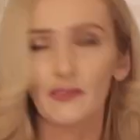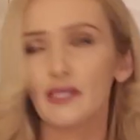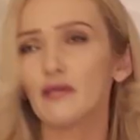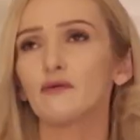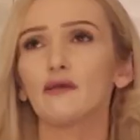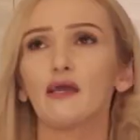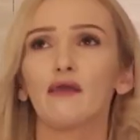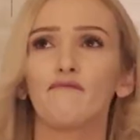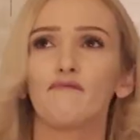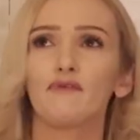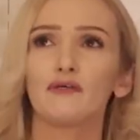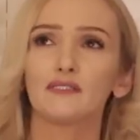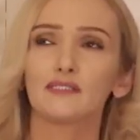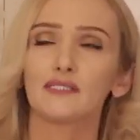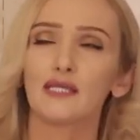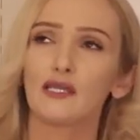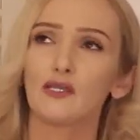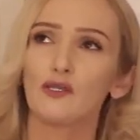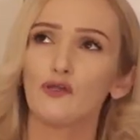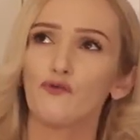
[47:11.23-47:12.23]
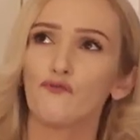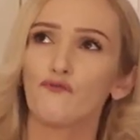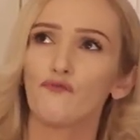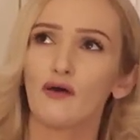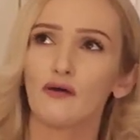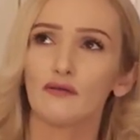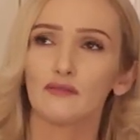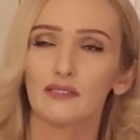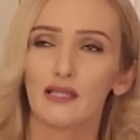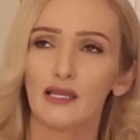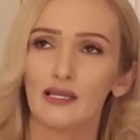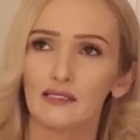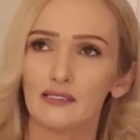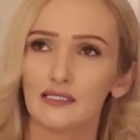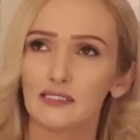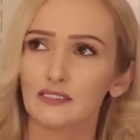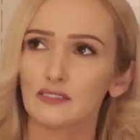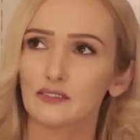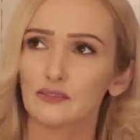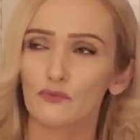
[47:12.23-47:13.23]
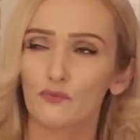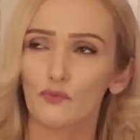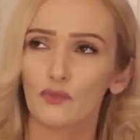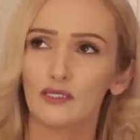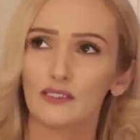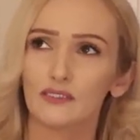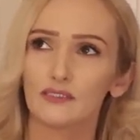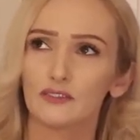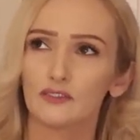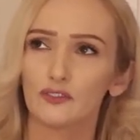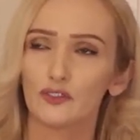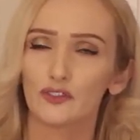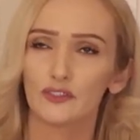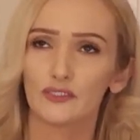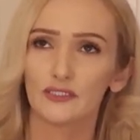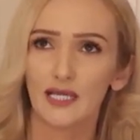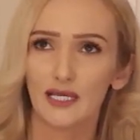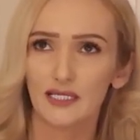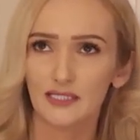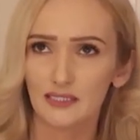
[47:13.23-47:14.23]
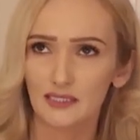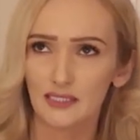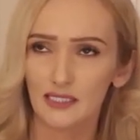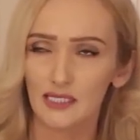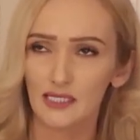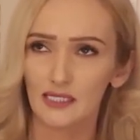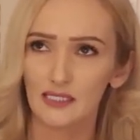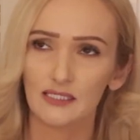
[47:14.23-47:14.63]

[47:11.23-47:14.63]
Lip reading: it feels like you felt like this was your destiny,